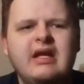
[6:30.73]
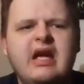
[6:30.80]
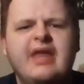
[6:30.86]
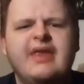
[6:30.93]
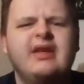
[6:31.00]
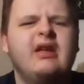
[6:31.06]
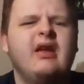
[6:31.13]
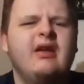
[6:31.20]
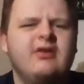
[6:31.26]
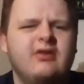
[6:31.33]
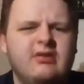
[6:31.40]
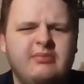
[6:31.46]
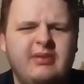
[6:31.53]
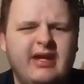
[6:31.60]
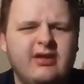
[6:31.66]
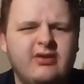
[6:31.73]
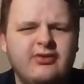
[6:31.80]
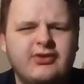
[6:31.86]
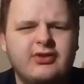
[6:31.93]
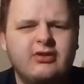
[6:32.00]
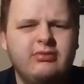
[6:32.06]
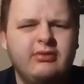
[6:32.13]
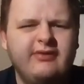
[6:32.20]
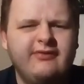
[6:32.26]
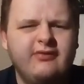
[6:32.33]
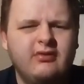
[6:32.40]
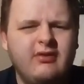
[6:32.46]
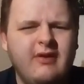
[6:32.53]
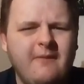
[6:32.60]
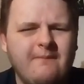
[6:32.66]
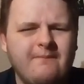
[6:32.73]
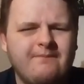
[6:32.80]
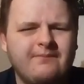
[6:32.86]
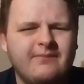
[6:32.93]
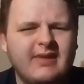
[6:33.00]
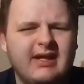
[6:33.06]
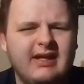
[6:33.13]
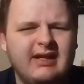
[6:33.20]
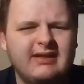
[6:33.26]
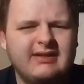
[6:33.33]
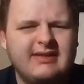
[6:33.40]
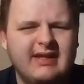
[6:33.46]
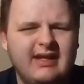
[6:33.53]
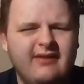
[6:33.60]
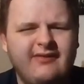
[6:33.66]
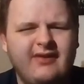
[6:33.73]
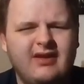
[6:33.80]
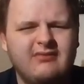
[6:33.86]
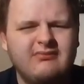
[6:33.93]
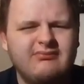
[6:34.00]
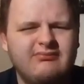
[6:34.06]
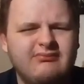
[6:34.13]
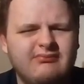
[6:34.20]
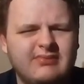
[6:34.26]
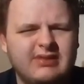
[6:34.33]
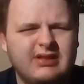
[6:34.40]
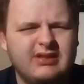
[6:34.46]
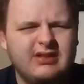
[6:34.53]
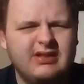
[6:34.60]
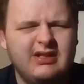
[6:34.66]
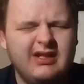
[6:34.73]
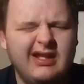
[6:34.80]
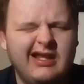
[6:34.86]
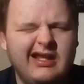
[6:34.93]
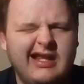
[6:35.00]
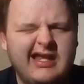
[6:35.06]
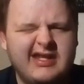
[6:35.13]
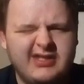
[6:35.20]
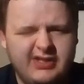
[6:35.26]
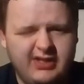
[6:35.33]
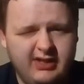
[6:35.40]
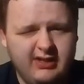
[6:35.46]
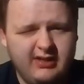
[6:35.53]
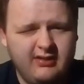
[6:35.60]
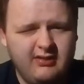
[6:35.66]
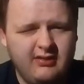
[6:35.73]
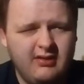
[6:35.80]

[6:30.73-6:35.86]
I think I ended up paying £100 for it at TFN last year.